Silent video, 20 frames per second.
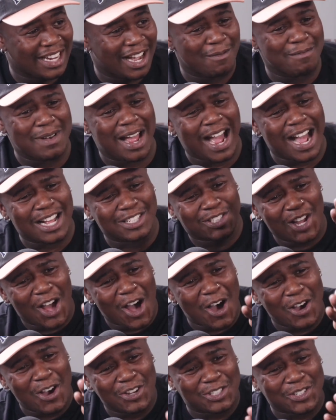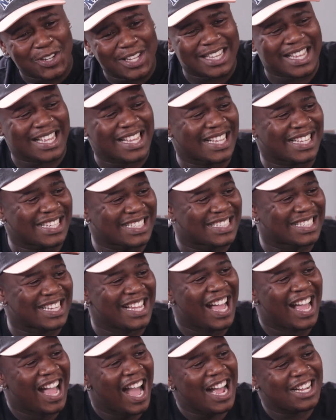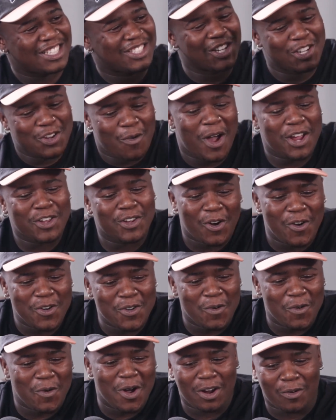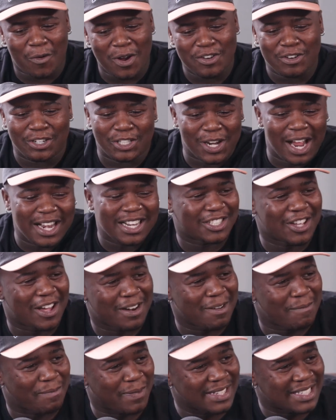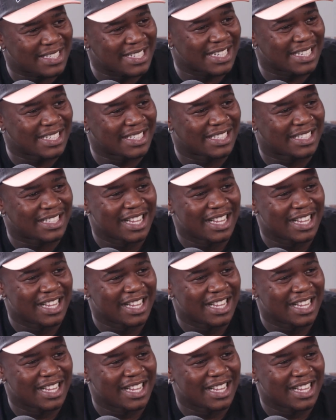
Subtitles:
I'm like, I told you this. I told you. Why are you going to work when you're trying to start a business?